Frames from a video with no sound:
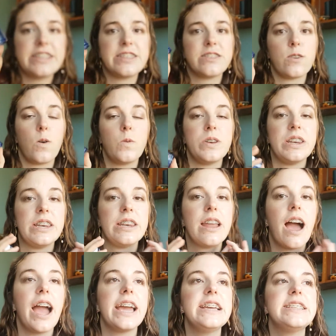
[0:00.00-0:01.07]
so
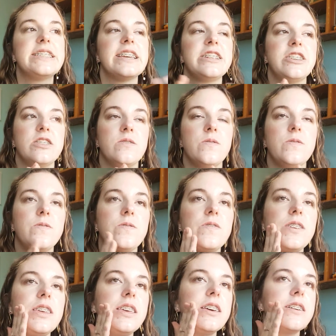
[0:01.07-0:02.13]
nice. It just
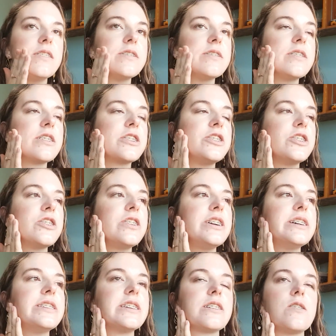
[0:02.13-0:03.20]
feels
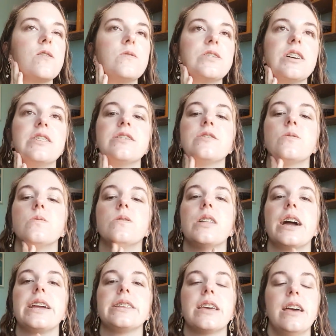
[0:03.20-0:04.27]
luxurious. It goes on so
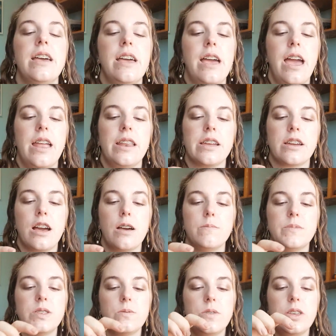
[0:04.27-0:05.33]
light, and it
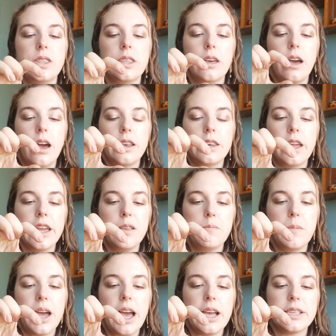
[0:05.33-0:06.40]
comes with a night
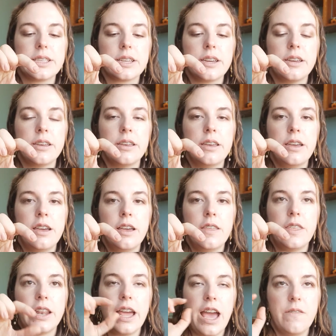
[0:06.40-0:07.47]
mask
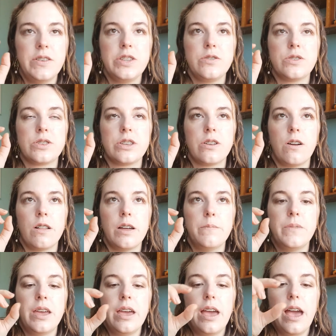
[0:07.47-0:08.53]
that I haven't used it all
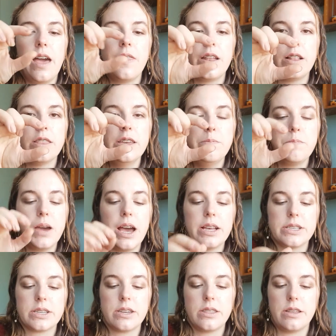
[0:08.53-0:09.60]
up, and then a lip
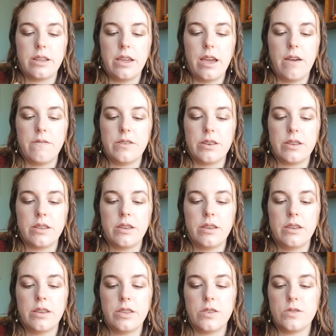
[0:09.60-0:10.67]
mask that I haven't
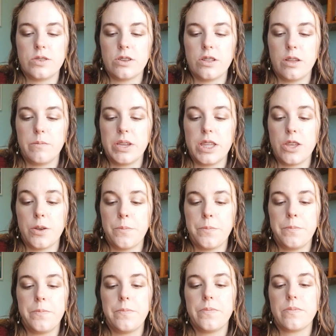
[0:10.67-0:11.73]
used all up either.
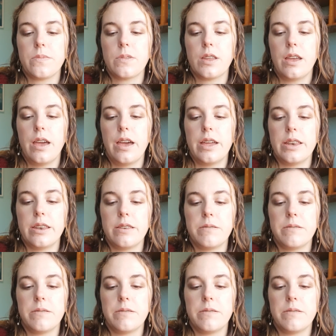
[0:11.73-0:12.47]
And